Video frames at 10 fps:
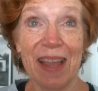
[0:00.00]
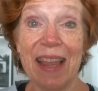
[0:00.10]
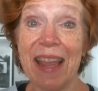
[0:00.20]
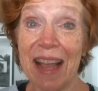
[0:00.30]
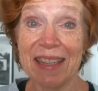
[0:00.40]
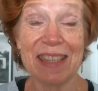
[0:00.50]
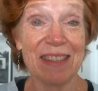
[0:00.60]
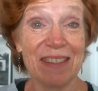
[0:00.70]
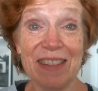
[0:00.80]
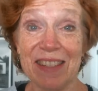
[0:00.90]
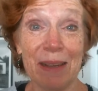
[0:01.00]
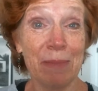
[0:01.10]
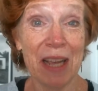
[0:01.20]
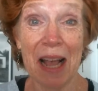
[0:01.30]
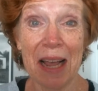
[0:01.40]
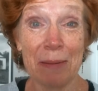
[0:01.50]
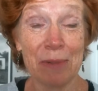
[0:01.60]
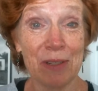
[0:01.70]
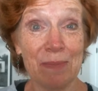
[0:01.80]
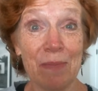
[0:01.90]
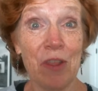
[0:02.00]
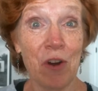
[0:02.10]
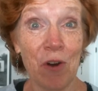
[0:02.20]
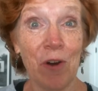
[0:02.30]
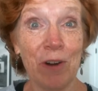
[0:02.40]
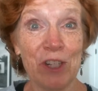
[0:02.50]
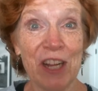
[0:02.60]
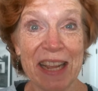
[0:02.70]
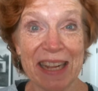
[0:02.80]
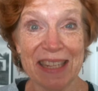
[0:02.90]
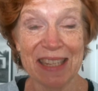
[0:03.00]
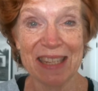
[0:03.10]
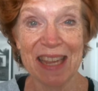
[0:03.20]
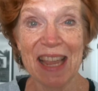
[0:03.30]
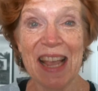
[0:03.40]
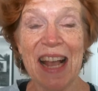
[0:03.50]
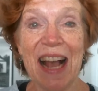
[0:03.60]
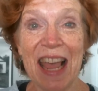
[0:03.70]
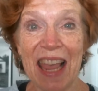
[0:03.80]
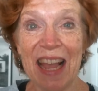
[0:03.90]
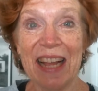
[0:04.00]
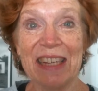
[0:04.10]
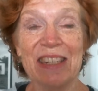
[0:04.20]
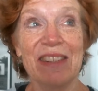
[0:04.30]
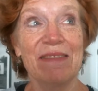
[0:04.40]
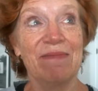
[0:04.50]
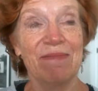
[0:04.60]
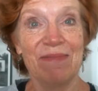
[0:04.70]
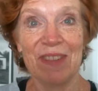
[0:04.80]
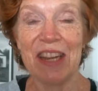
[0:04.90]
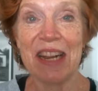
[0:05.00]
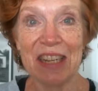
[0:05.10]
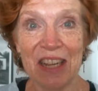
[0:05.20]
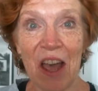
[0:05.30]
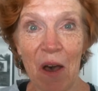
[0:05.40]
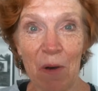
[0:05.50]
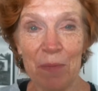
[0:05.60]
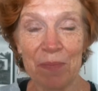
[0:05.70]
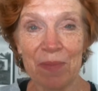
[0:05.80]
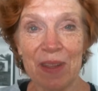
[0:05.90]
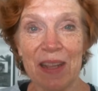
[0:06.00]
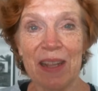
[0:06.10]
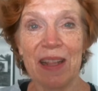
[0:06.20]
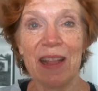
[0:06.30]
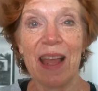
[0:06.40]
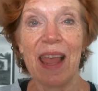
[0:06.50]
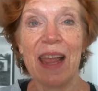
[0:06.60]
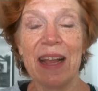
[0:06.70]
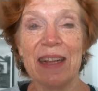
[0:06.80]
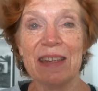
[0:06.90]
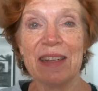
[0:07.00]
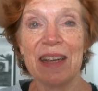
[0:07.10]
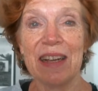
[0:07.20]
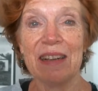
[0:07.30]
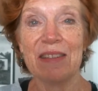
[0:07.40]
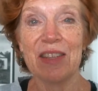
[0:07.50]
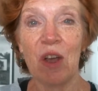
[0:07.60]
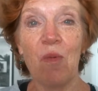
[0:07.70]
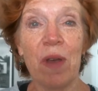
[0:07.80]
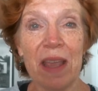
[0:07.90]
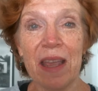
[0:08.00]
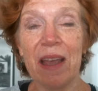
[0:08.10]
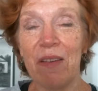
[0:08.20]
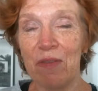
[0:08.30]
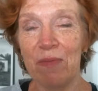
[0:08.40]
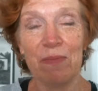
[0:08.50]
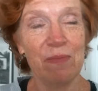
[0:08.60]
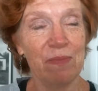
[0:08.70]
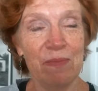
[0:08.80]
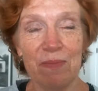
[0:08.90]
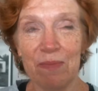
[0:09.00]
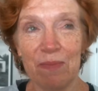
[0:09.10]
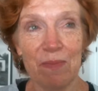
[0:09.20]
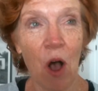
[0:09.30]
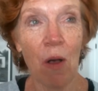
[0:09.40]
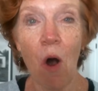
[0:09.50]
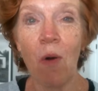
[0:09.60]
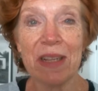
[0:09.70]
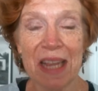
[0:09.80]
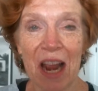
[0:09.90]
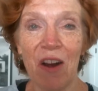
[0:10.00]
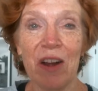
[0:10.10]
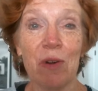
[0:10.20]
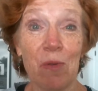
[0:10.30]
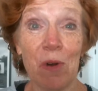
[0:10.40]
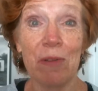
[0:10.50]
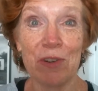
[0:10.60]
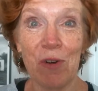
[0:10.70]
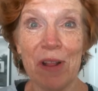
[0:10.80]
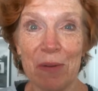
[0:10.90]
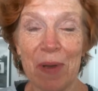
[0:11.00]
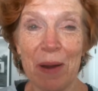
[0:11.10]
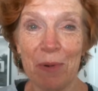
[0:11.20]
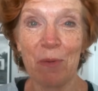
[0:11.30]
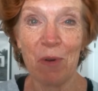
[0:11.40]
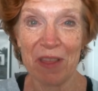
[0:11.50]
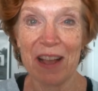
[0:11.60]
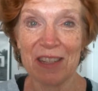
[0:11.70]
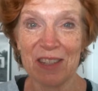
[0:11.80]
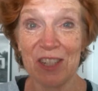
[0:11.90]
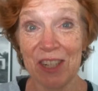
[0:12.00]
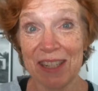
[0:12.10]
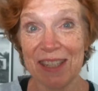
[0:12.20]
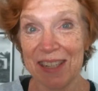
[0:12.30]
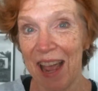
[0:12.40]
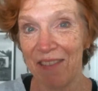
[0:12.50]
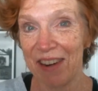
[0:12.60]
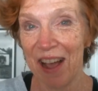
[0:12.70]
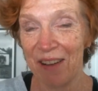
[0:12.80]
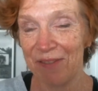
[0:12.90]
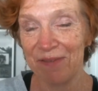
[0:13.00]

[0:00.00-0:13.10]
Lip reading: Yes, sometimes the urge hits and you need to go. And so we have always carried a roll of toilet paper with us just to have enough.